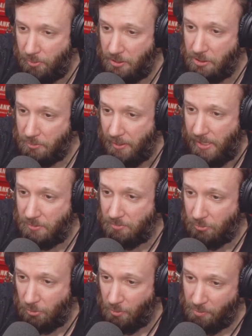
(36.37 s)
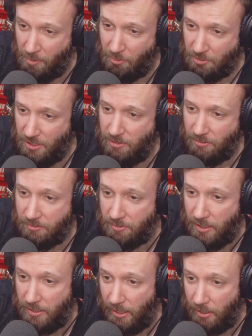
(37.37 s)
peed your pants before, but people generally
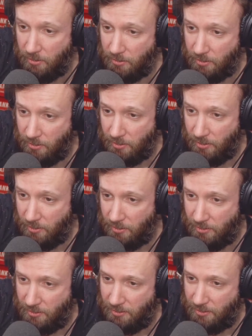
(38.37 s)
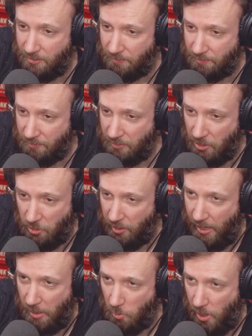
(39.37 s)
find out. You
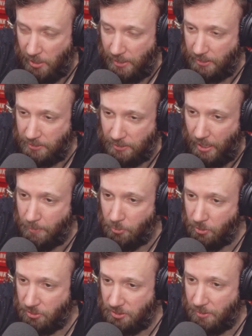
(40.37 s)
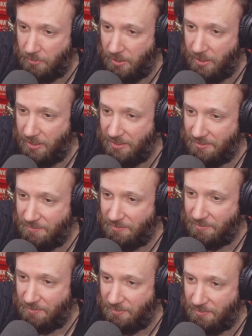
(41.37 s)
can't um, wear like no, a diaper or something. No, I
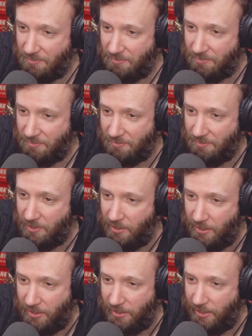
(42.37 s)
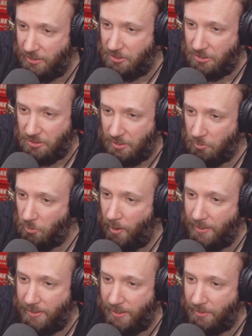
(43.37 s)
know. I know. It's just like
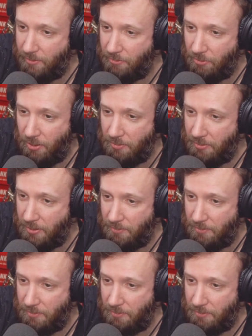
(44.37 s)
right down the front of it.